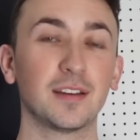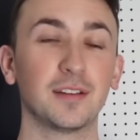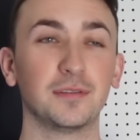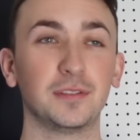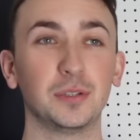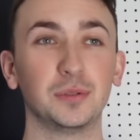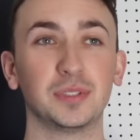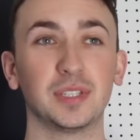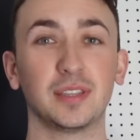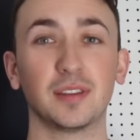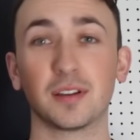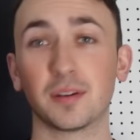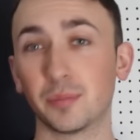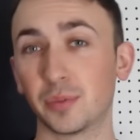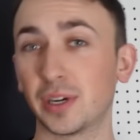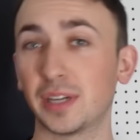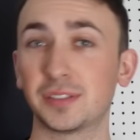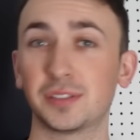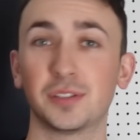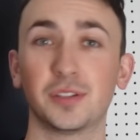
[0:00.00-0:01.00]
of using the
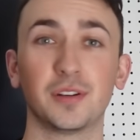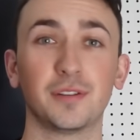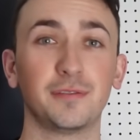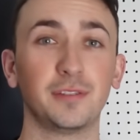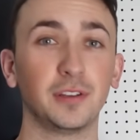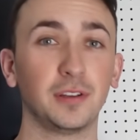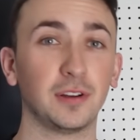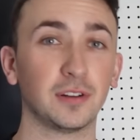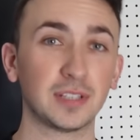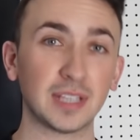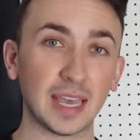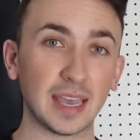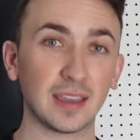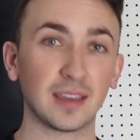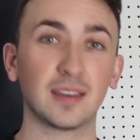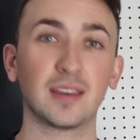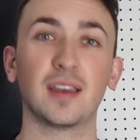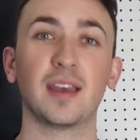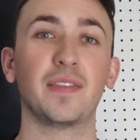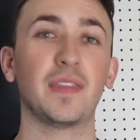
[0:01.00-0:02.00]
compressor to fill your
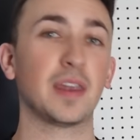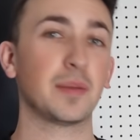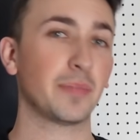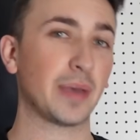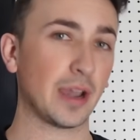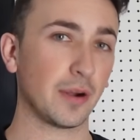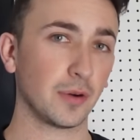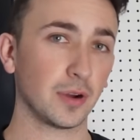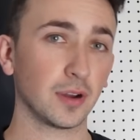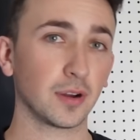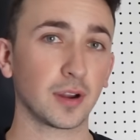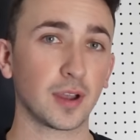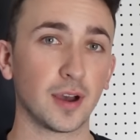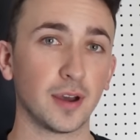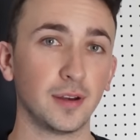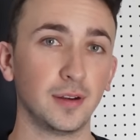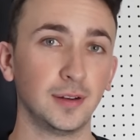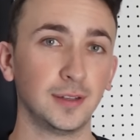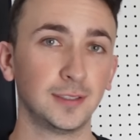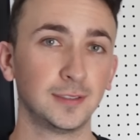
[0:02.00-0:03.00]
tank and then power your
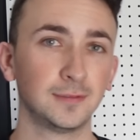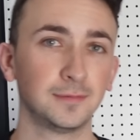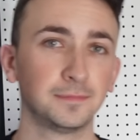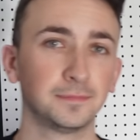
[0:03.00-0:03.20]
gun. They